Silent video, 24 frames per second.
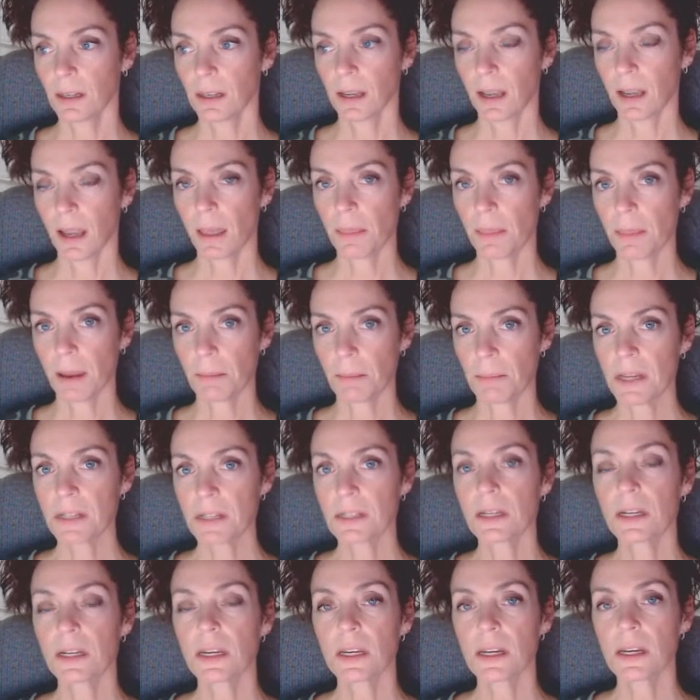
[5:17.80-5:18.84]
and that makes
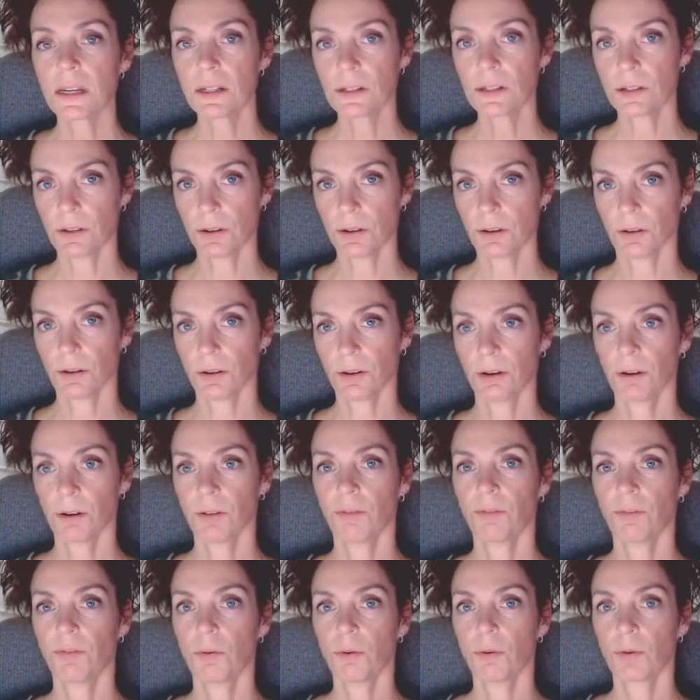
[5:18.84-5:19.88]
it easier
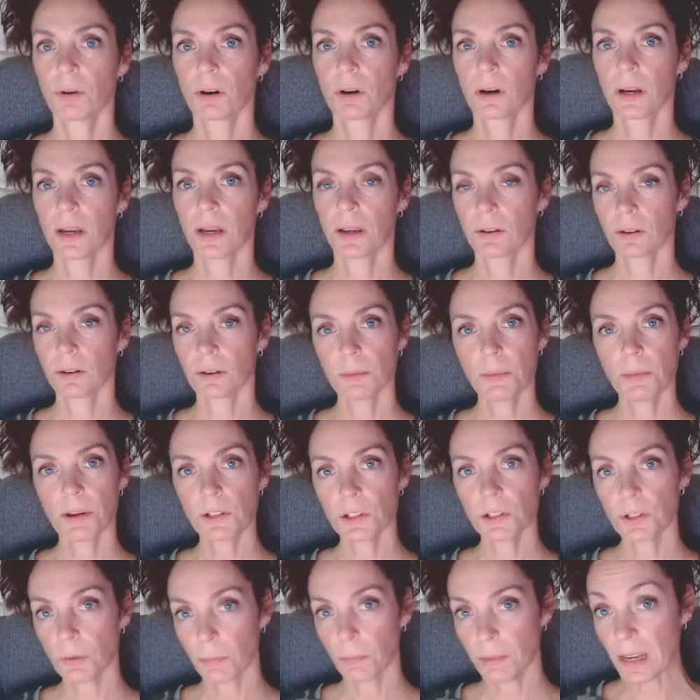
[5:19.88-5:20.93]
for
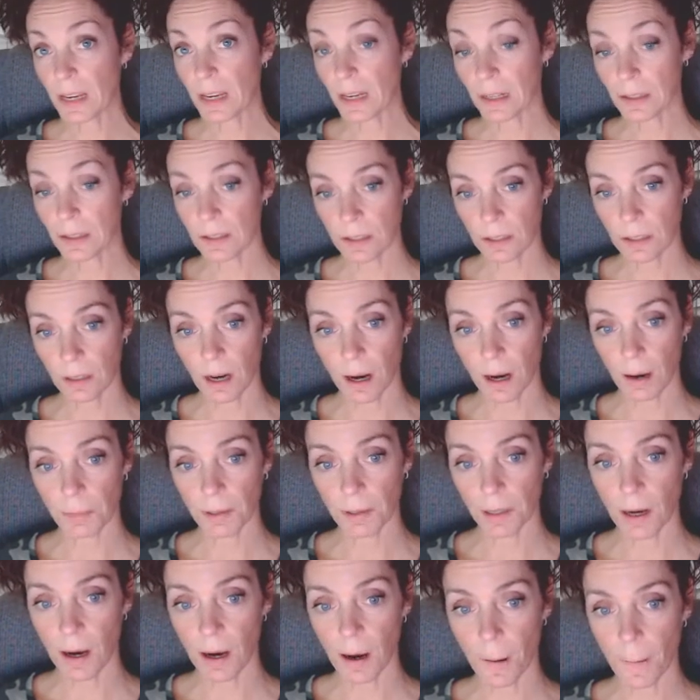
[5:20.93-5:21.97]
interdimensional beings to come
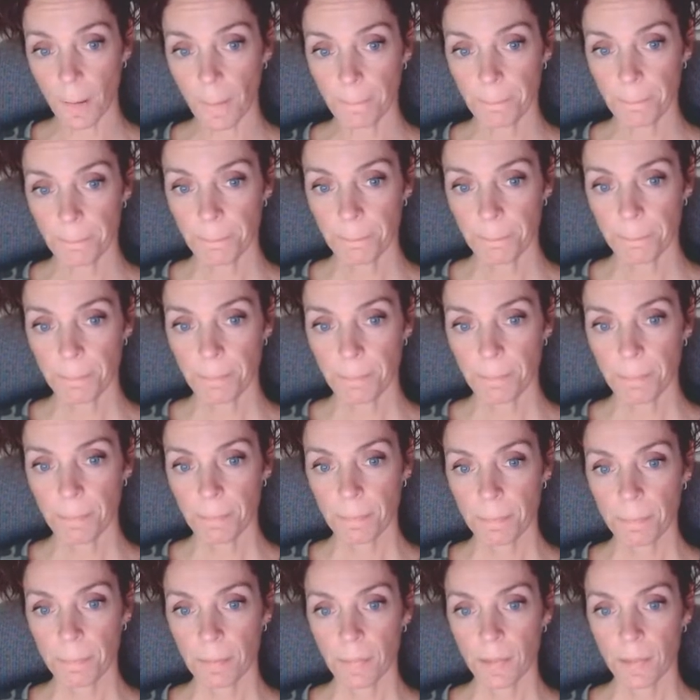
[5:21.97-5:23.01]
and go.
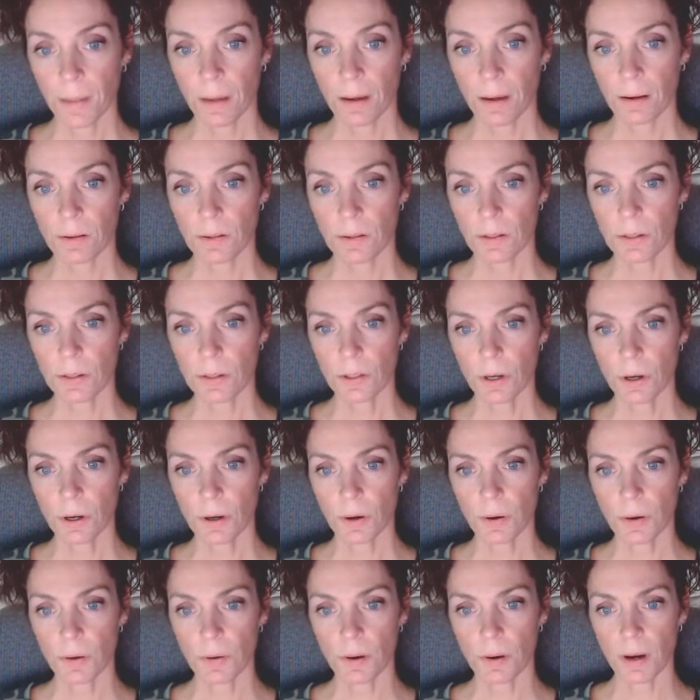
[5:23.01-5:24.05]

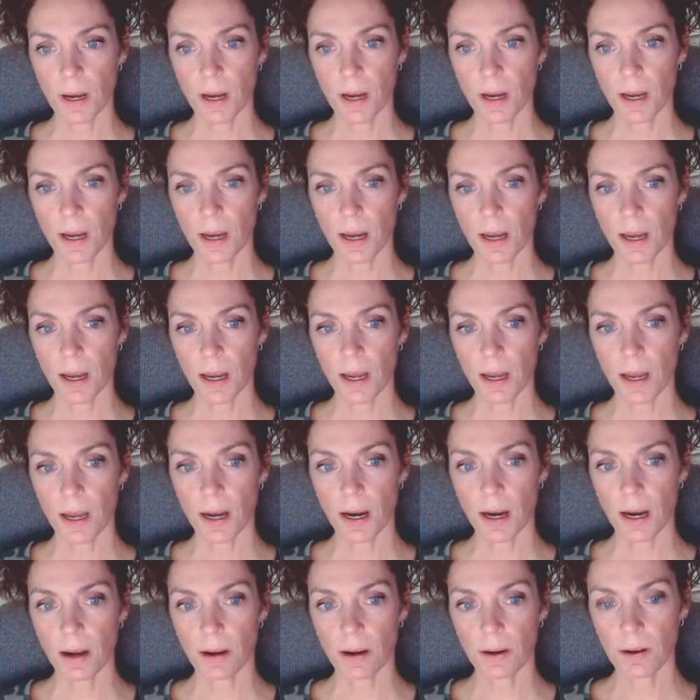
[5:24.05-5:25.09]
So
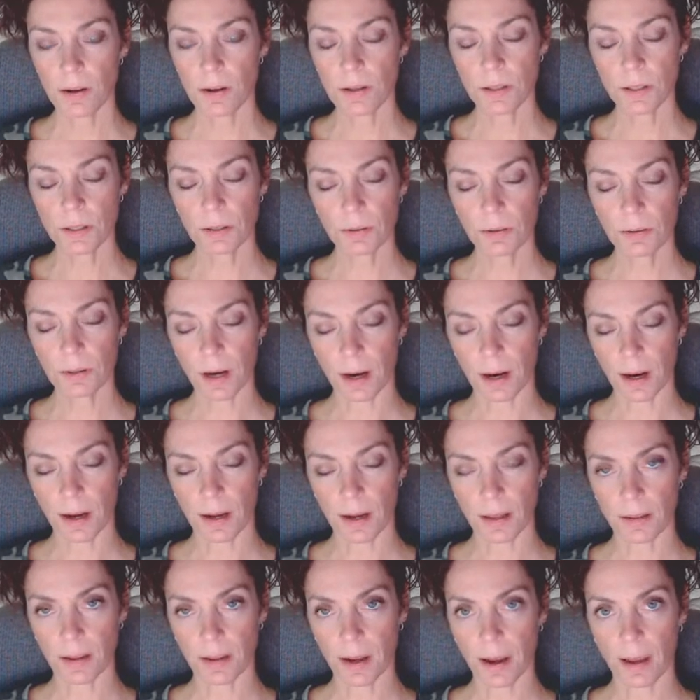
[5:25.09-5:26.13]
I also
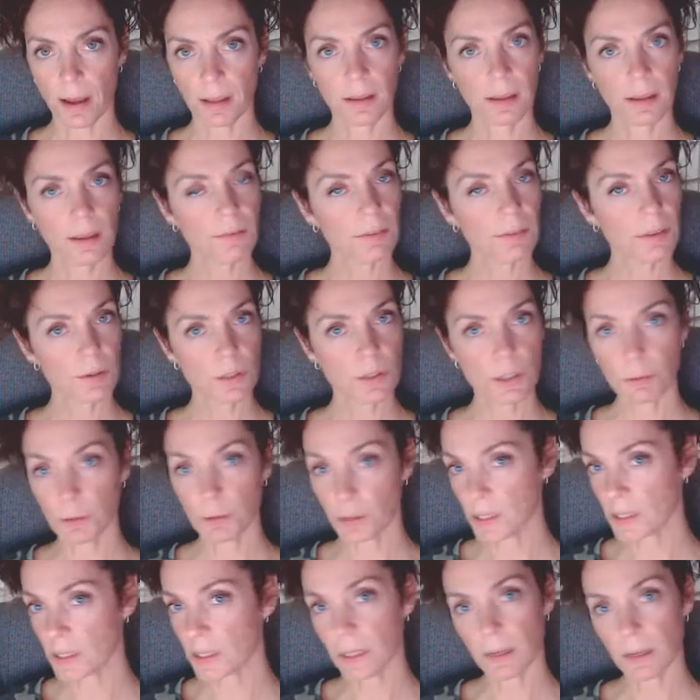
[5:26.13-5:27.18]
got that, even though this
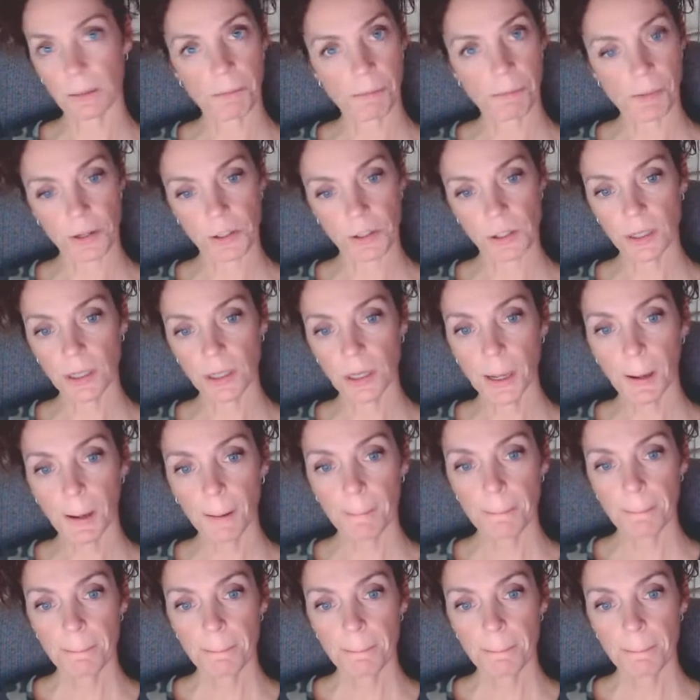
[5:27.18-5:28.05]
person didn't mention it,